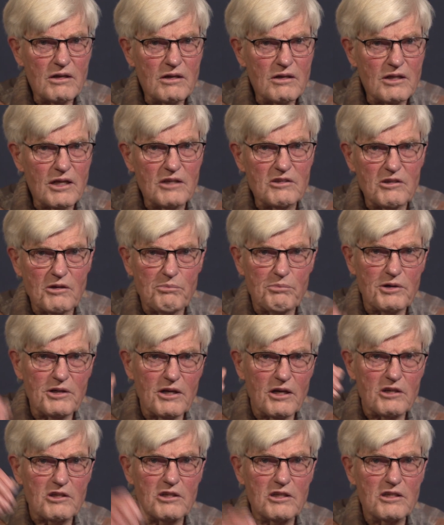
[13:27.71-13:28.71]
That's a
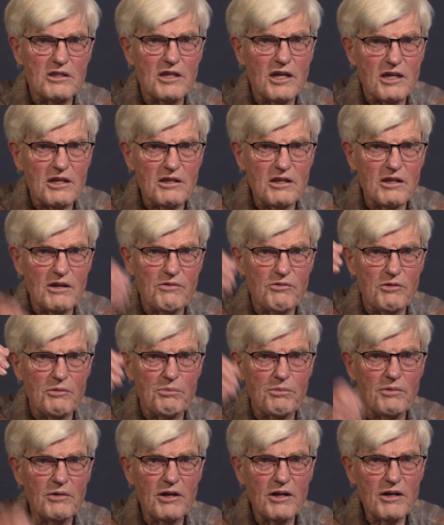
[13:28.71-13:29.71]
production technique for
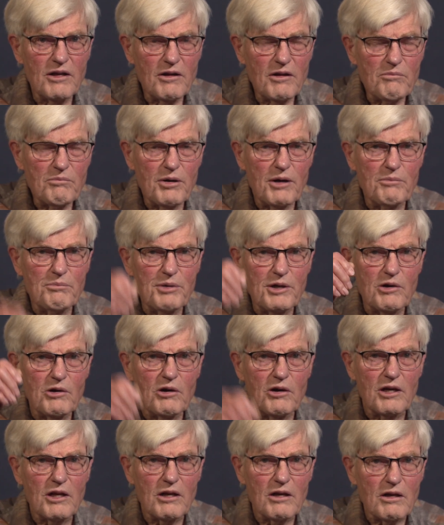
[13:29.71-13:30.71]
pumping
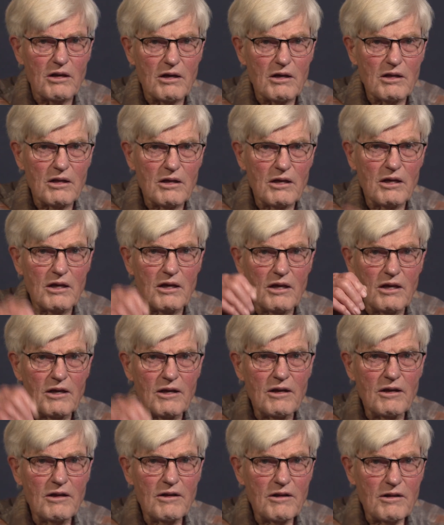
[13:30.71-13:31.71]
oil,
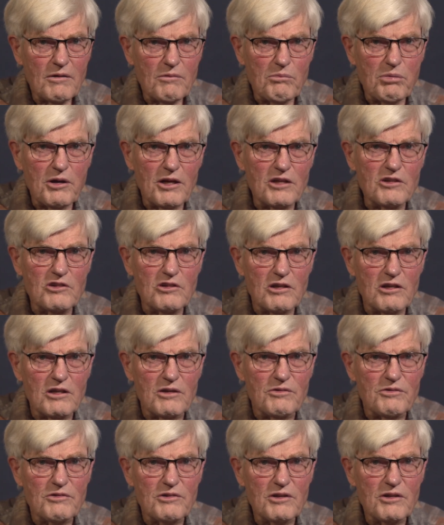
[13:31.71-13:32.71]
plunger
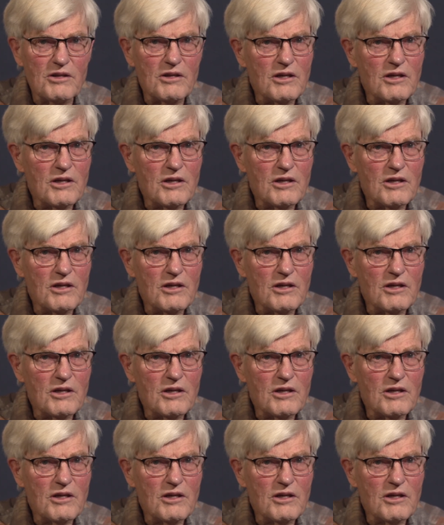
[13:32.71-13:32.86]
lift.